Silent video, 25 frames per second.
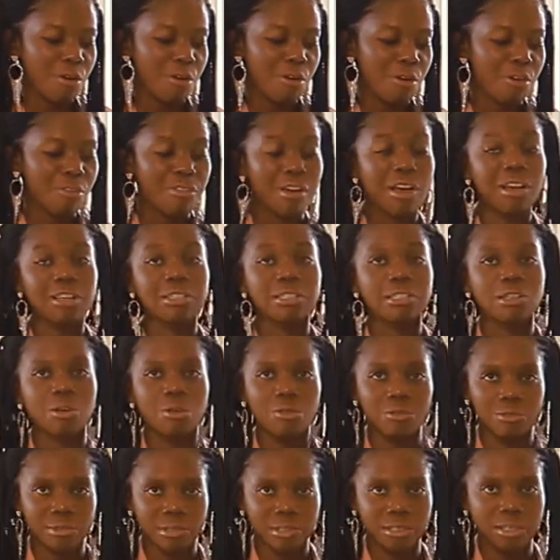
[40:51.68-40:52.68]
of
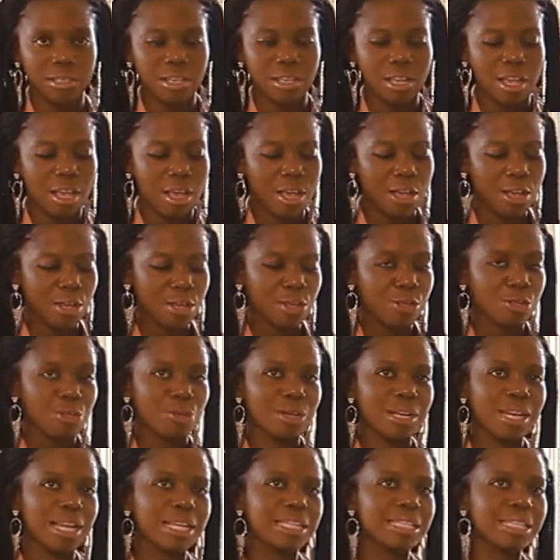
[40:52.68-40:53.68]
ourselves.
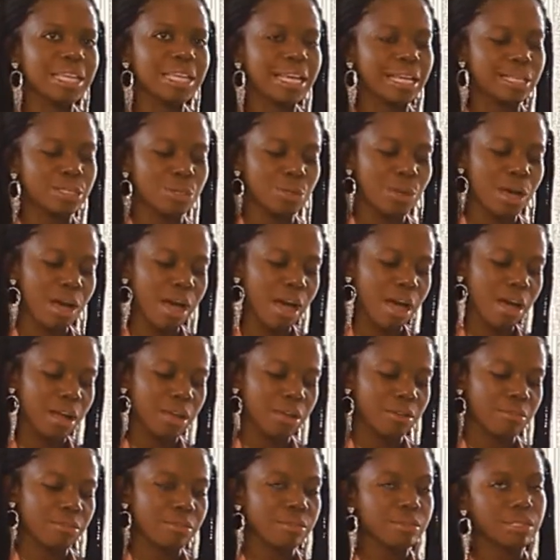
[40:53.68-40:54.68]
So let's get to our
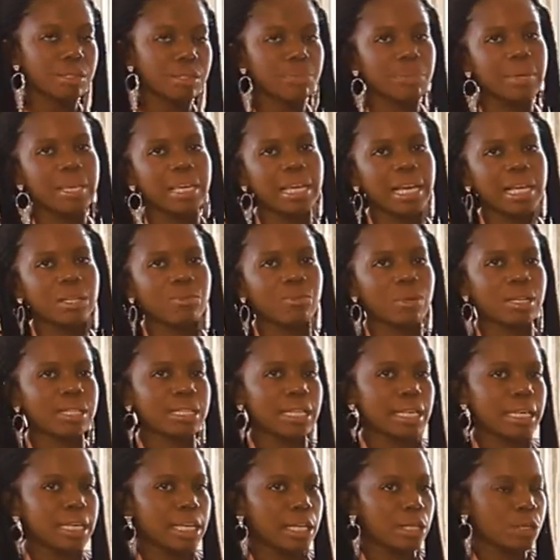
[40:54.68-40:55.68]
speakers once
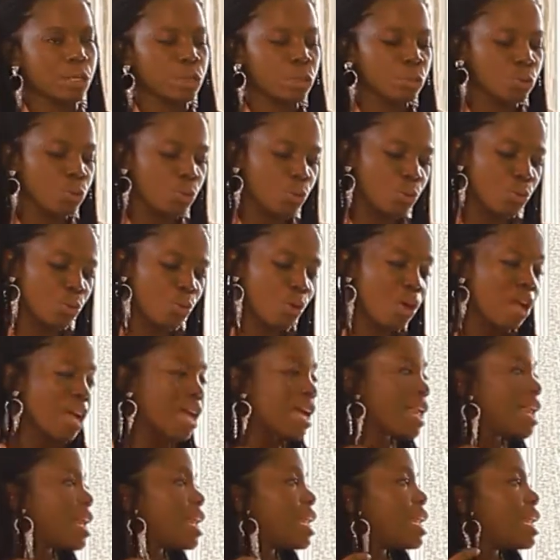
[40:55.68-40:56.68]
again
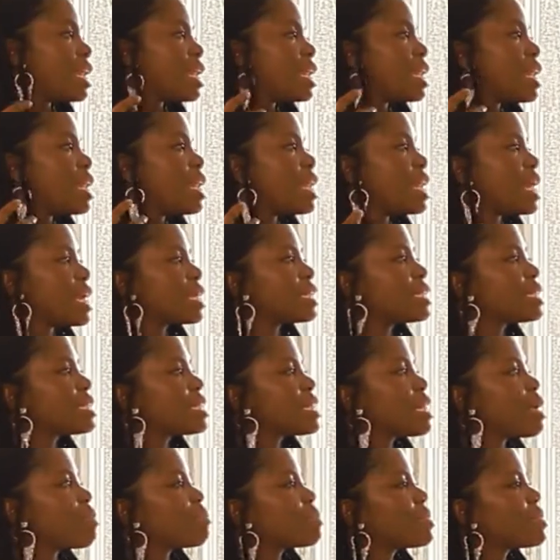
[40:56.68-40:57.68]
to
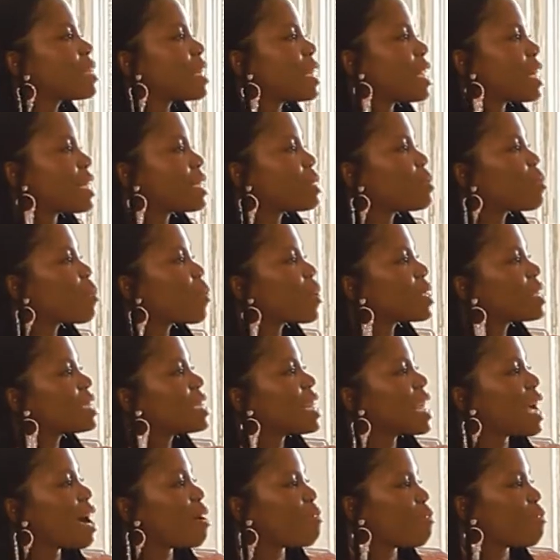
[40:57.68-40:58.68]
let them tell us what
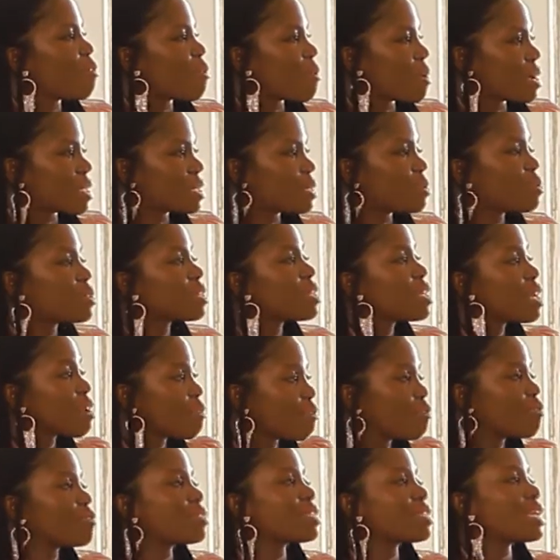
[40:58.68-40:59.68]
they have for us.
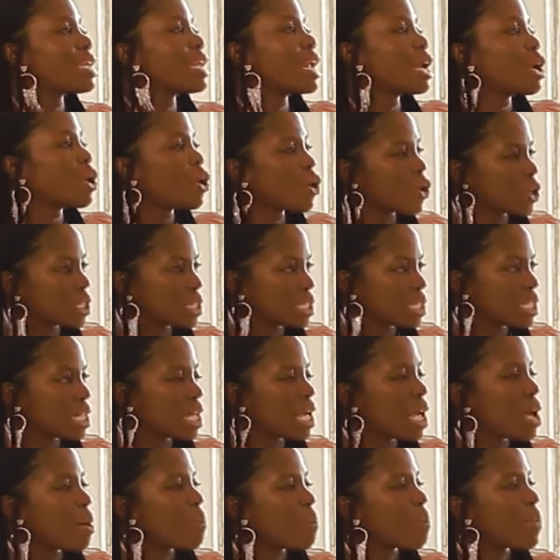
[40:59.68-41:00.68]
They've said a lot,
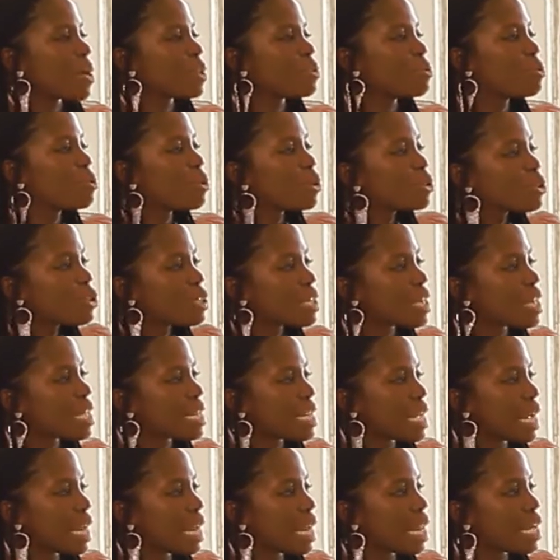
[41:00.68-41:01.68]
but we want to hear
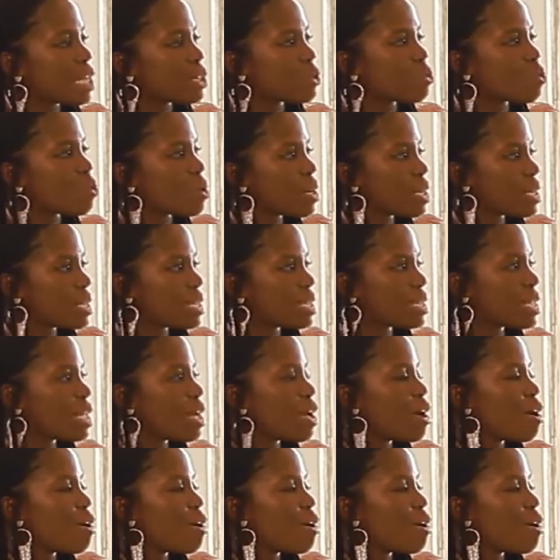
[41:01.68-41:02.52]
their last words